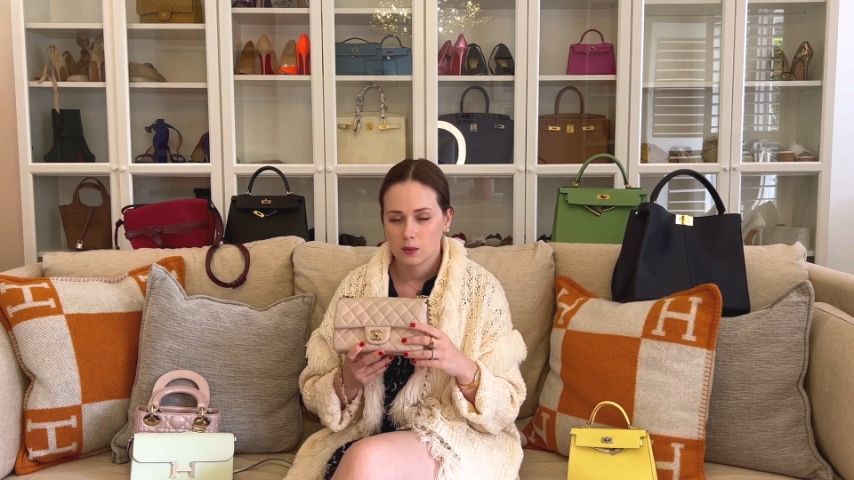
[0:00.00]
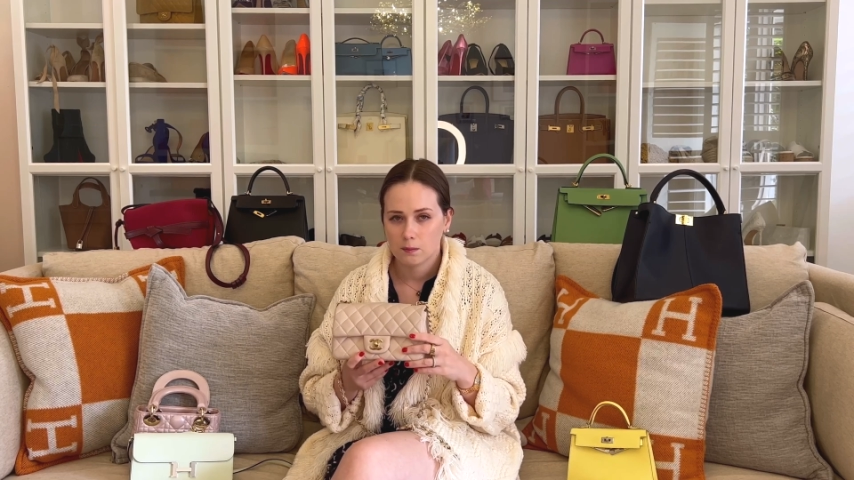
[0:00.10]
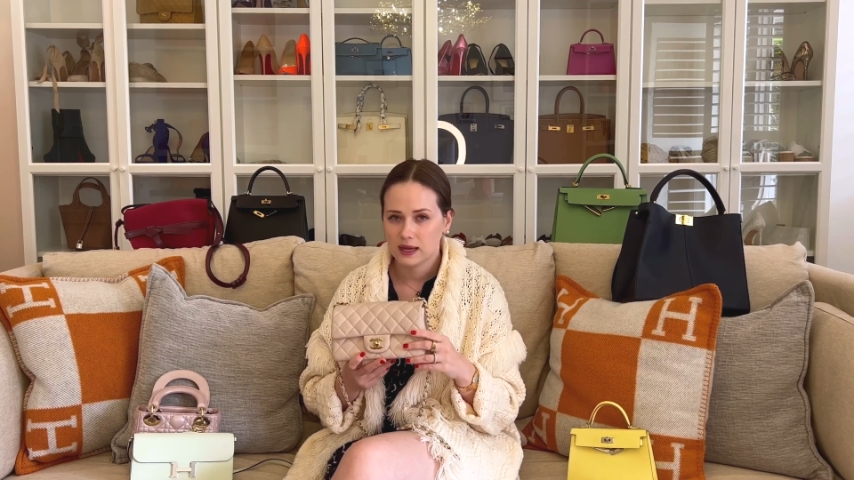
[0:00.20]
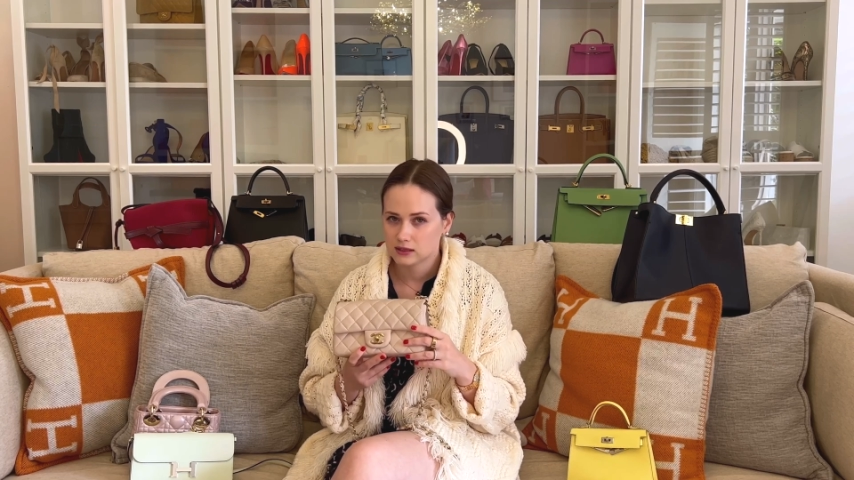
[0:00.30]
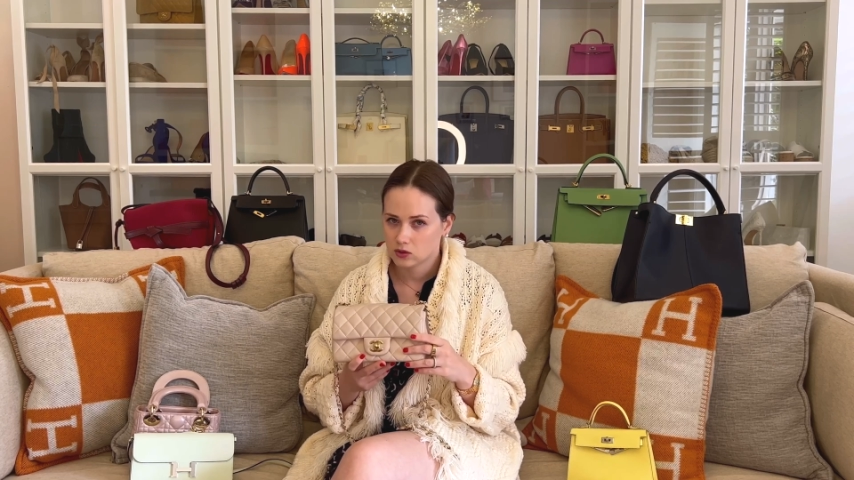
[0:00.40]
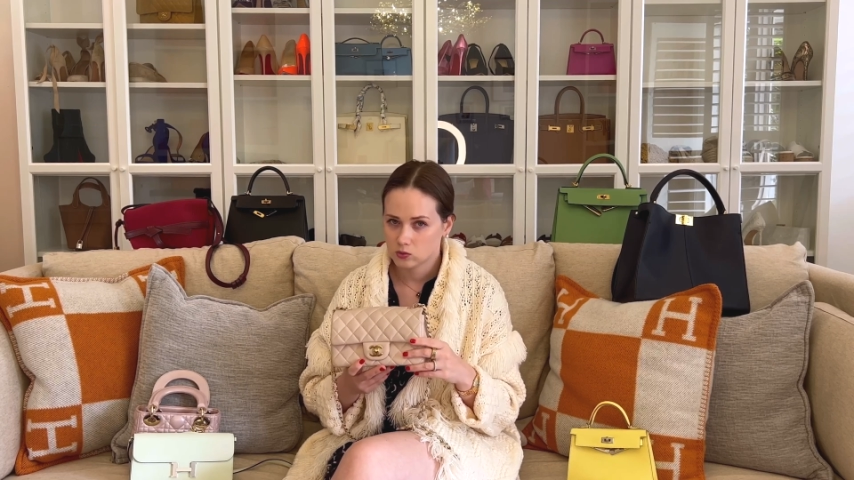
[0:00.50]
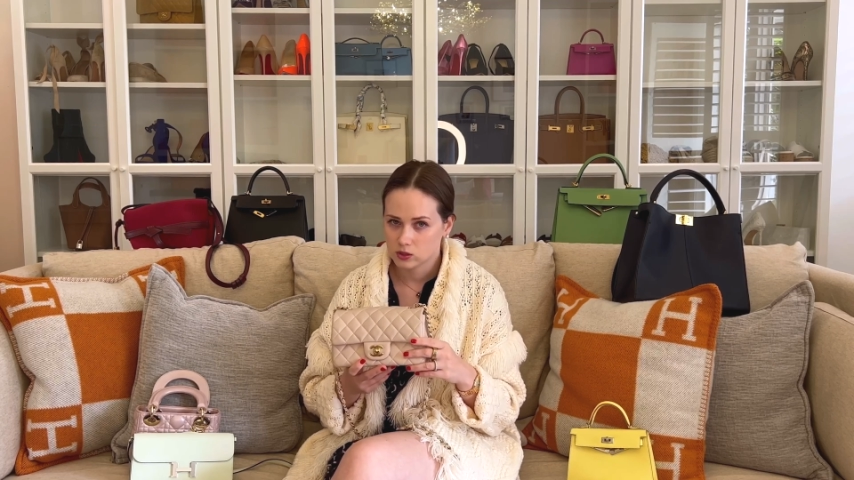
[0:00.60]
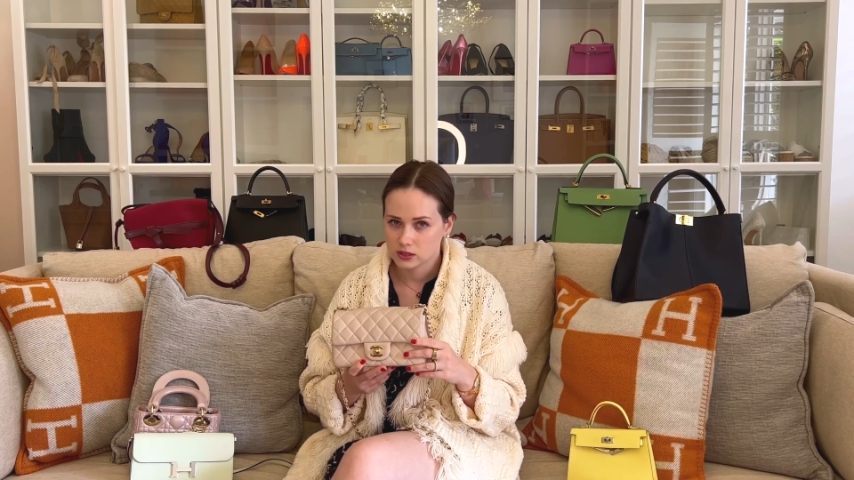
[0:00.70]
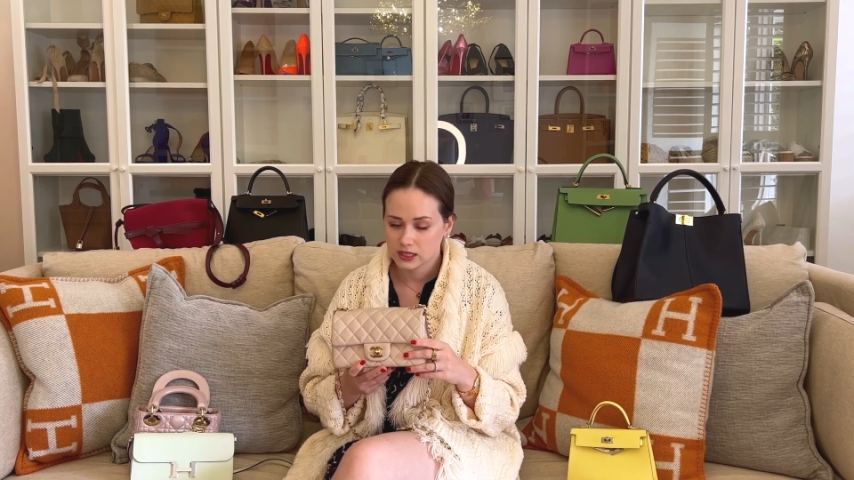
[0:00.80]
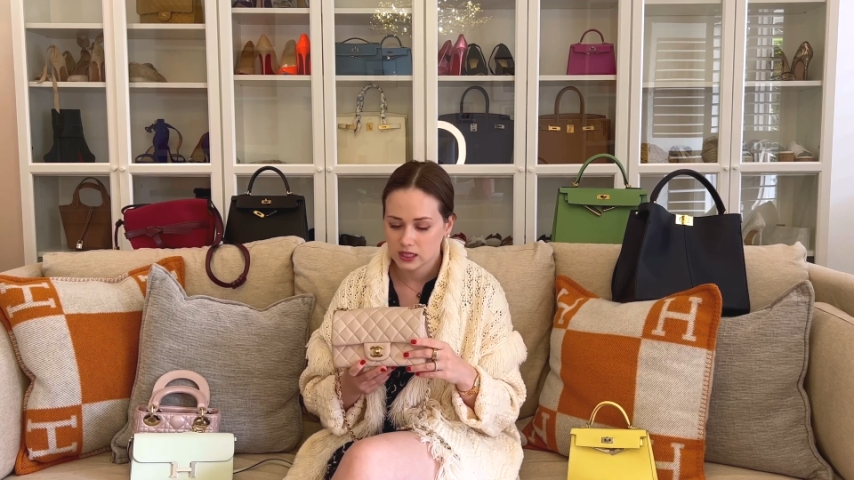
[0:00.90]
bad
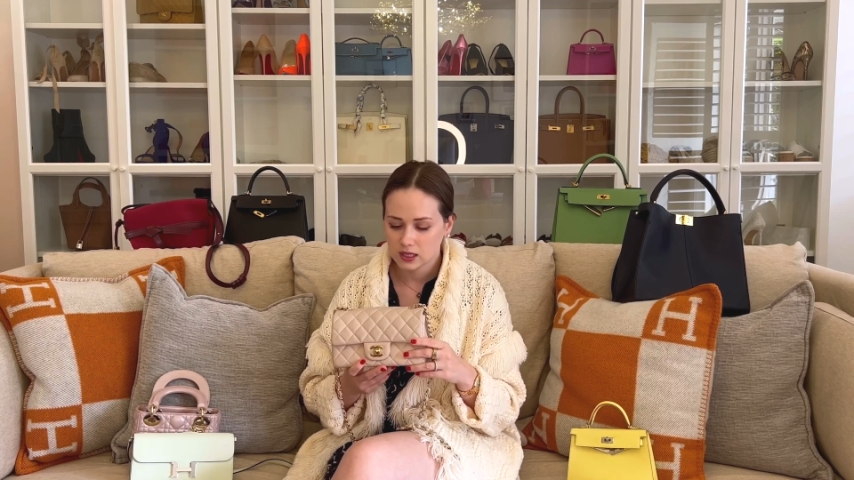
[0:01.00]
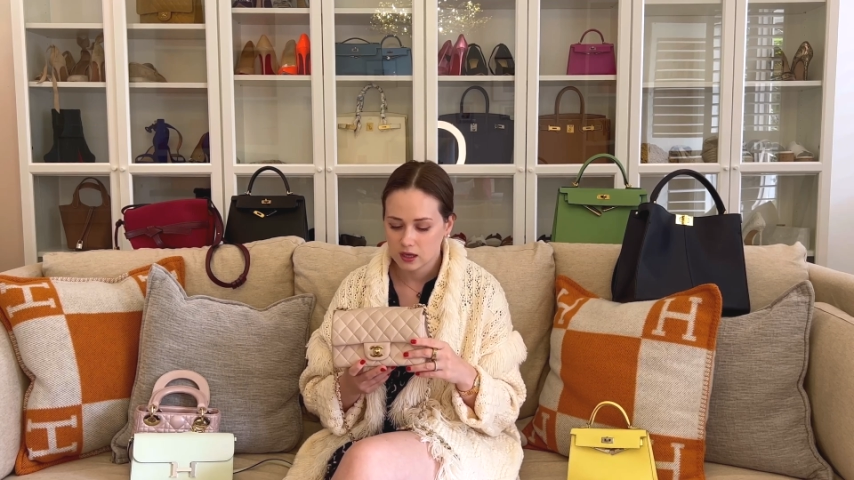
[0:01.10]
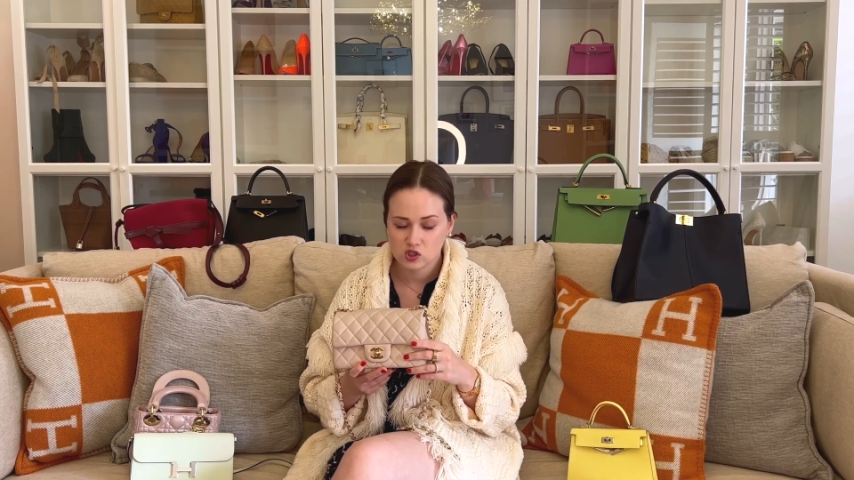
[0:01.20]
quality.